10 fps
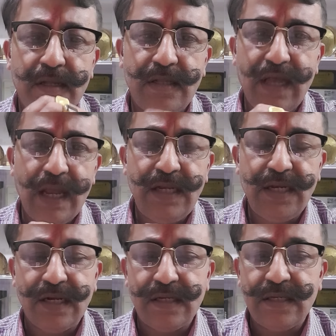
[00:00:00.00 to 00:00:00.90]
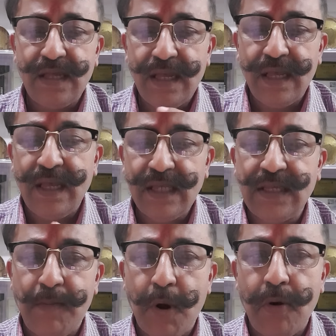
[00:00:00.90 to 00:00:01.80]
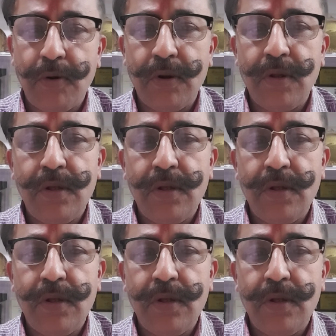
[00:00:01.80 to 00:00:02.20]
The Ancients, is about